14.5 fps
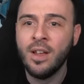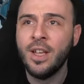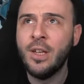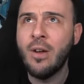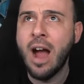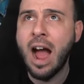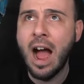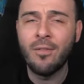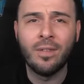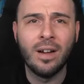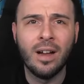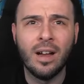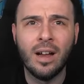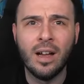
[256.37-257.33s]
You have
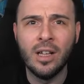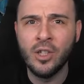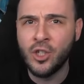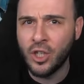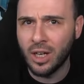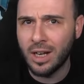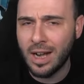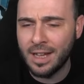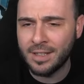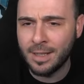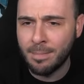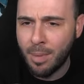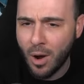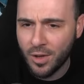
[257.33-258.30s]
a Jern as
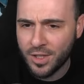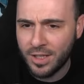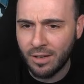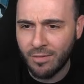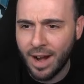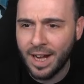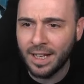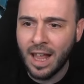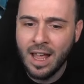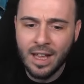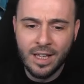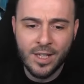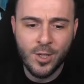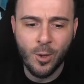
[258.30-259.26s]
the boss there, right?
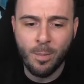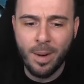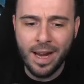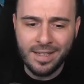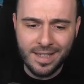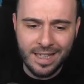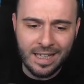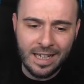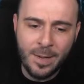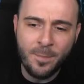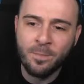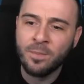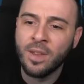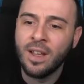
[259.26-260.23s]
So
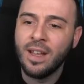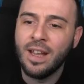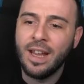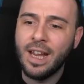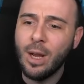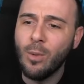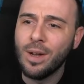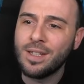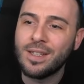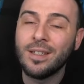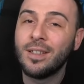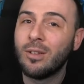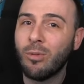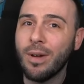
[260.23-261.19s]
basically, he was
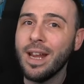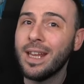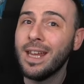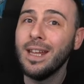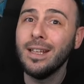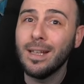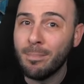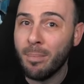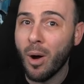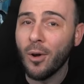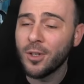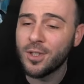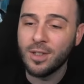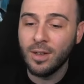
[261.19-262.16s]
tricking the
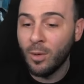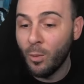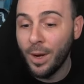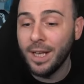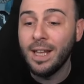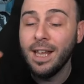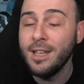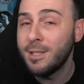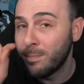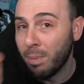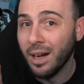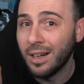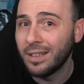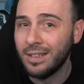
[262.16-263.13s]
boss with his
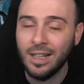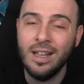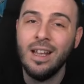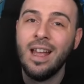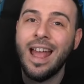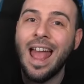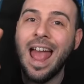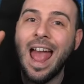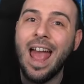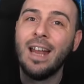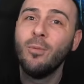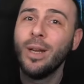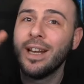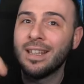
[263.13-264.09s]
bird
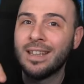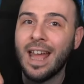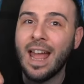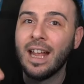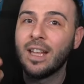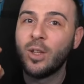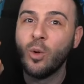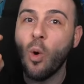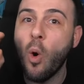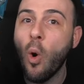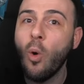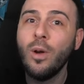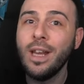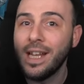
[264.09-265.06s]
and with a tank to
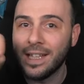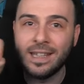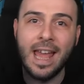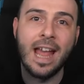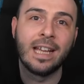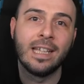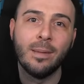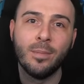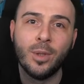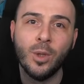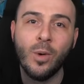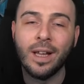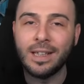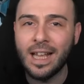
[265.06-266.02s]
only attack them
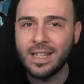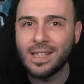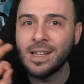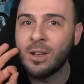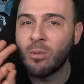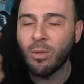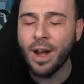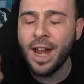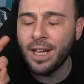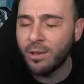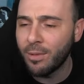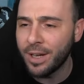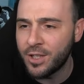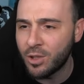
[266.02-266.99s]
too. And that's a great,
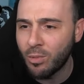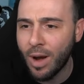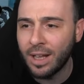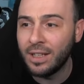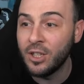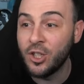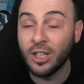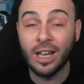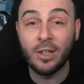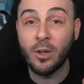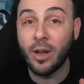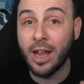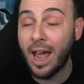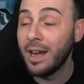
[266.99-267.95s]
great strategy that you
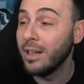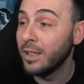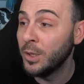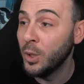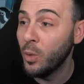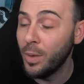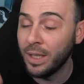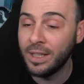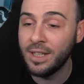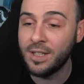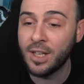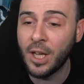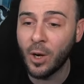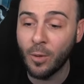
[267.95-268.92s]
can do with this
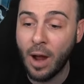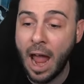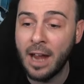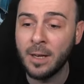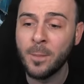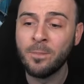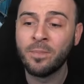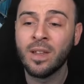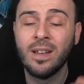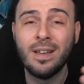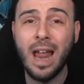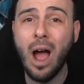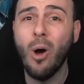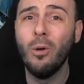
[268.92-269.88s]
hero. And
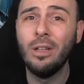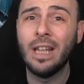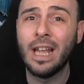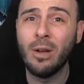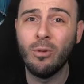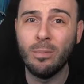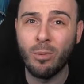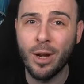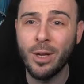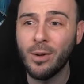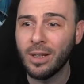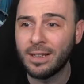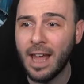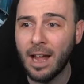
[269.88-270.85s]
not only that he will bring
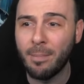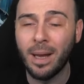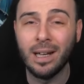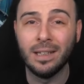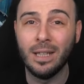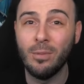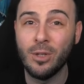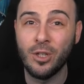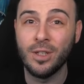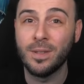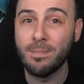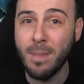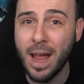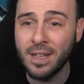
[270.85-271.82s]
you attack penalty, which
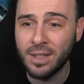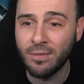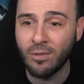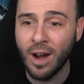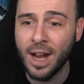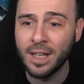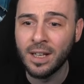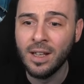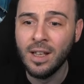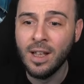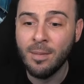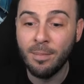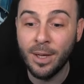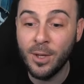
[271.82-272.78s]
is massive, right?
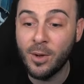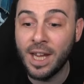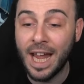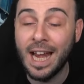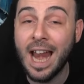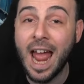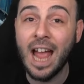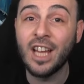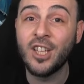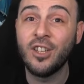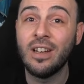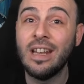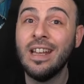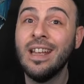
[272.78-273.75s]
But you can
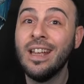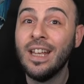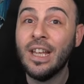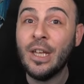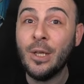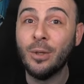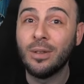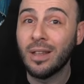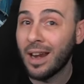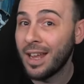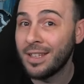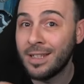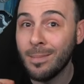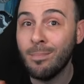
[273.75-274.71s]
actually
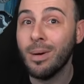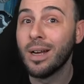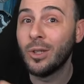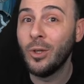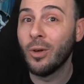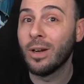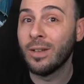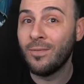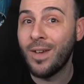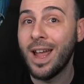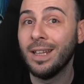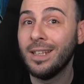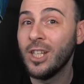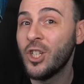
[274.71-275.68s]
utilize the bird to your
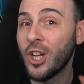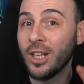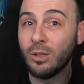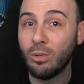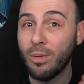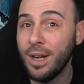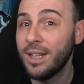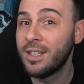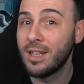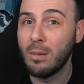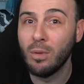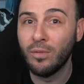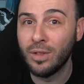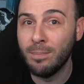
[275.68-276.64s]
advantage and trick
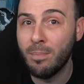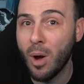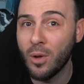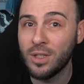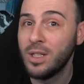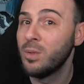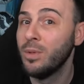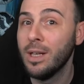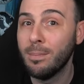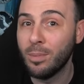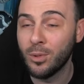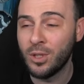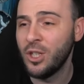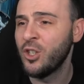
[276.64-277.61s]
some of the bosses with the
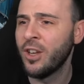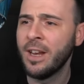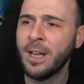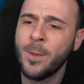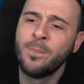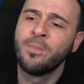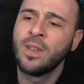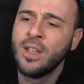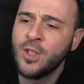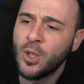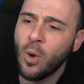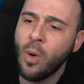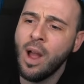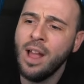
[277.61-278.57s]
positioning.
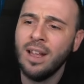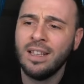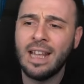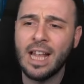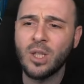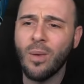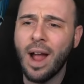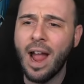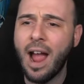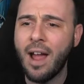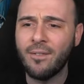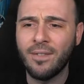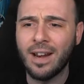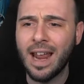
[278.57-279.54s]
So that's why I
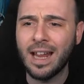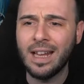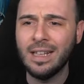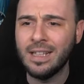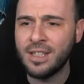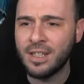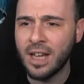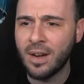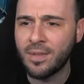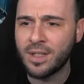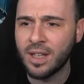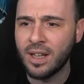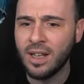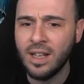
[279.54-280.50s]
felt like he deserves
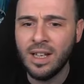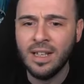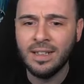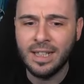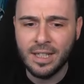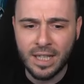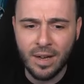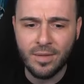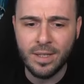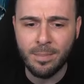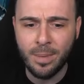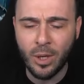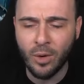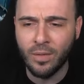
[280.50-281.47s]
a deserves a
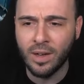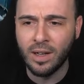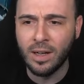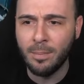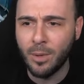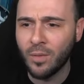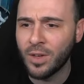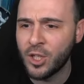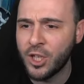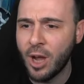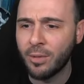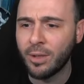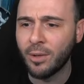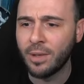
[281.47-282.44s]
bit of a, a bit of a
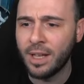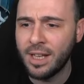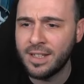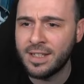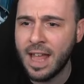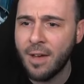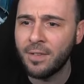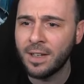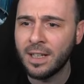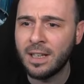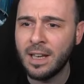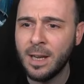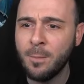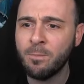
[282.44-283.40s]
shout out. He's
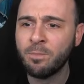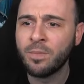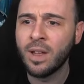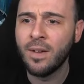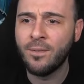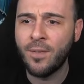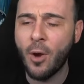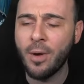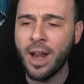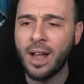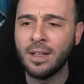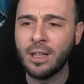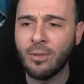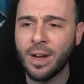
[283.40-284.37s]
definitely a very
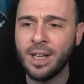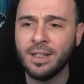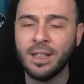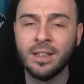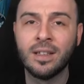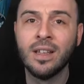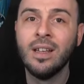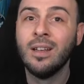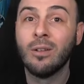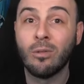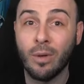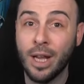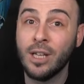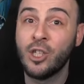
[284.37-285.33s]
underrated
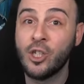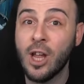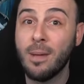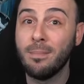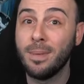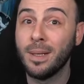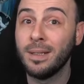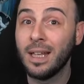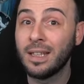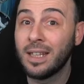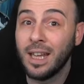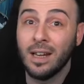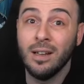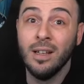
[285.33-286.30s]
rare champion that
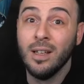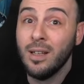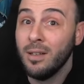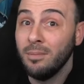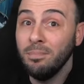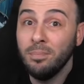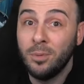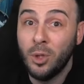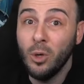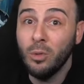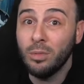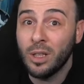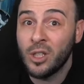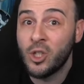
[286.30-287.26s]
can
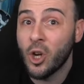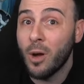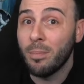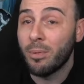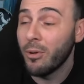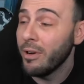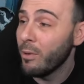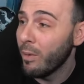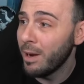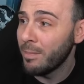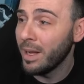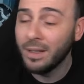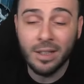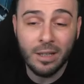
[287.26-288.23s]
do the job pretty well,
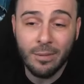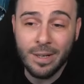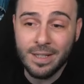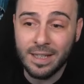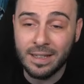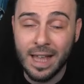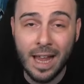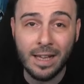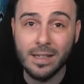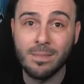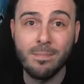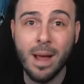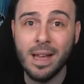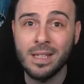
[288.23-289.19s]
man. Decrease attack is
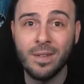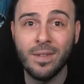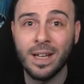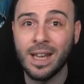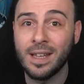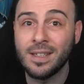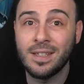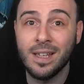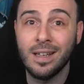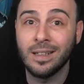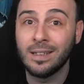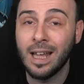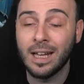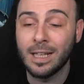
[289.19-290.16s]
massive against single
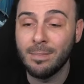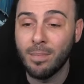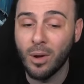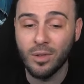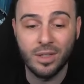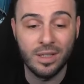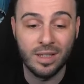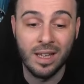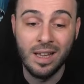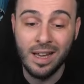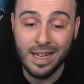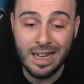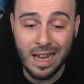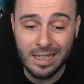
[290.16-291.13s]
target bosses.
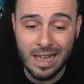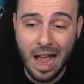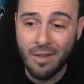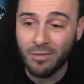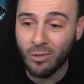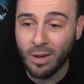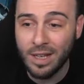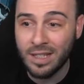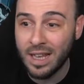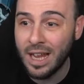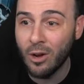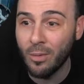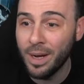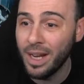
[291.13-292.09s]
He doesn't have crazy
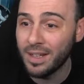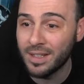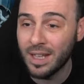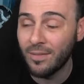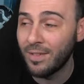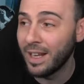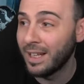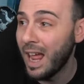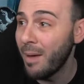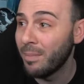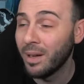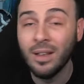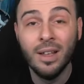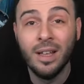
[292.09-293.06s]
AoE and stuff like that, but